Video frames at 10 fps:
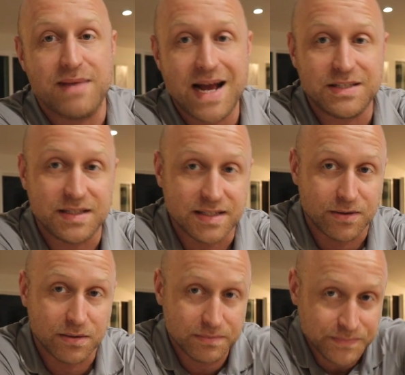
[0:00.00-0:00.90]
Magic
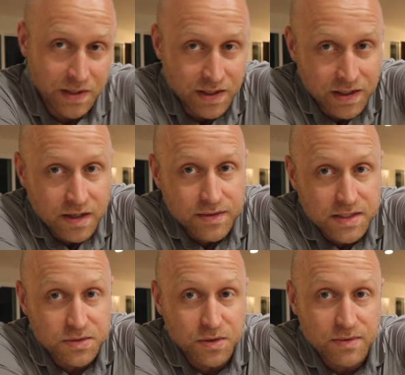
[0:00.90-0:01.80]
Syrup.
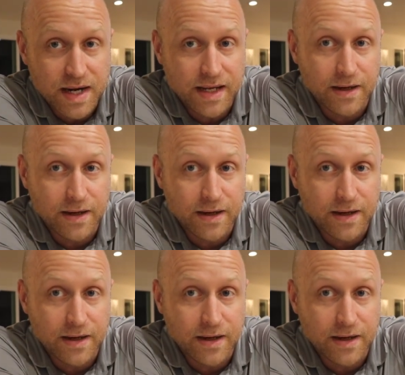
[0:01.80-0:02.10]
This one right